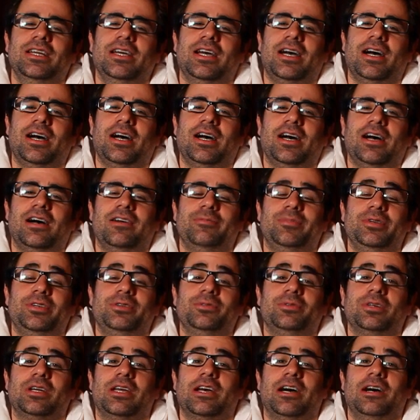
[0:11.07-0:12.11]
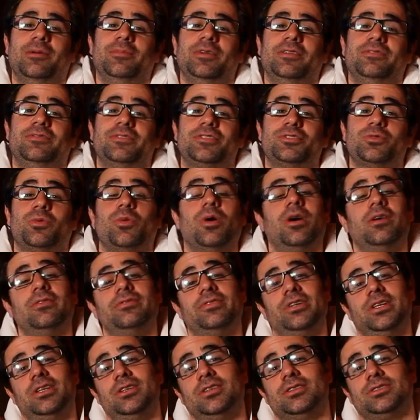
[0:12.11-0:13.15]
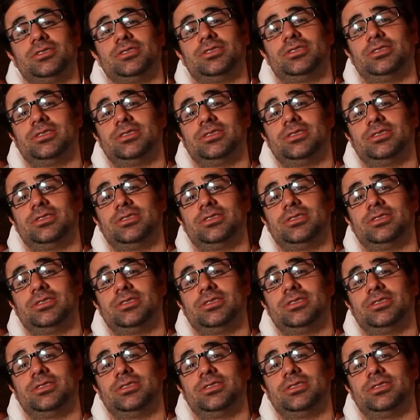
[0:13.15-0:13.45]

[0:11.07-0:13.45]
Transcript: Uh, I've been doing comedy for 12 years.